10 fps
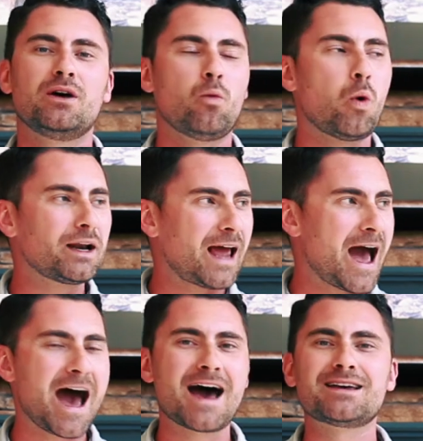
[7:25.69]
What
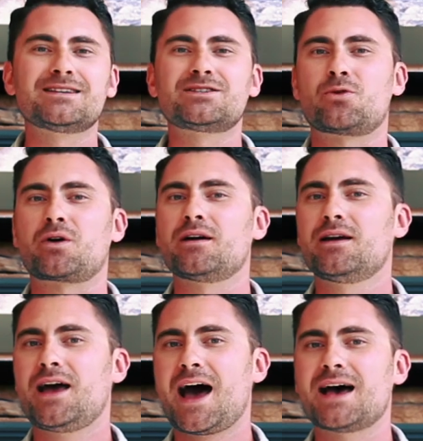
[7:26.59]
has or
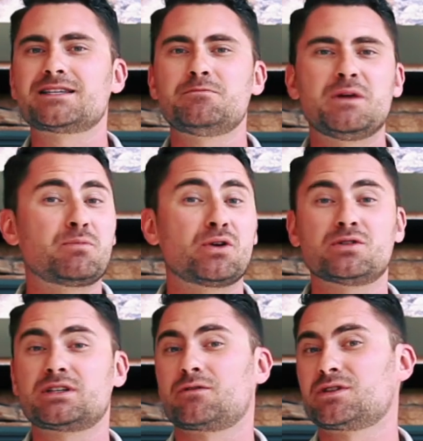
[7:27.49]
hasn't been
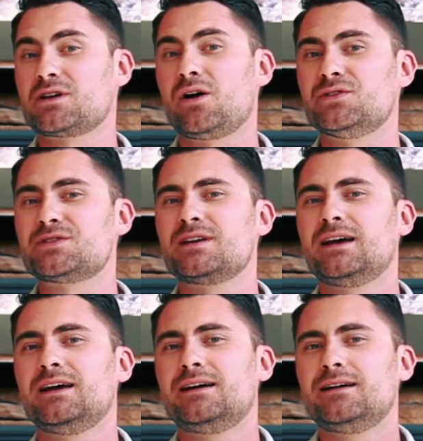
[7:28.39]
producing results?
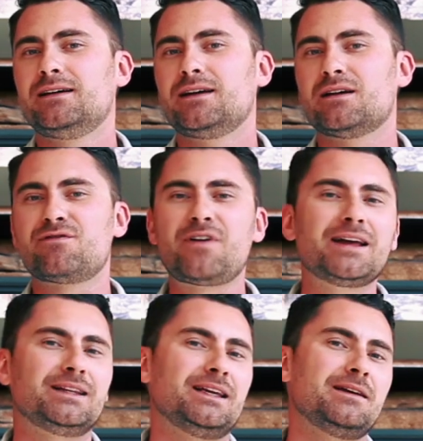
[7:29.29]
And
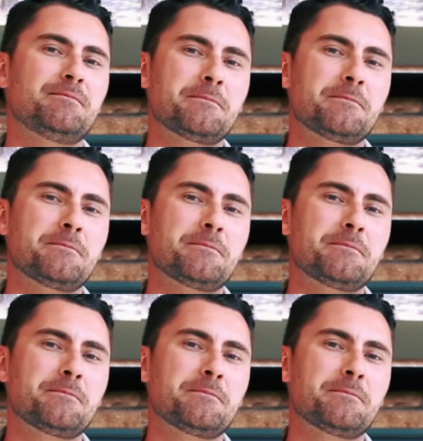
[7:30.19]
finally,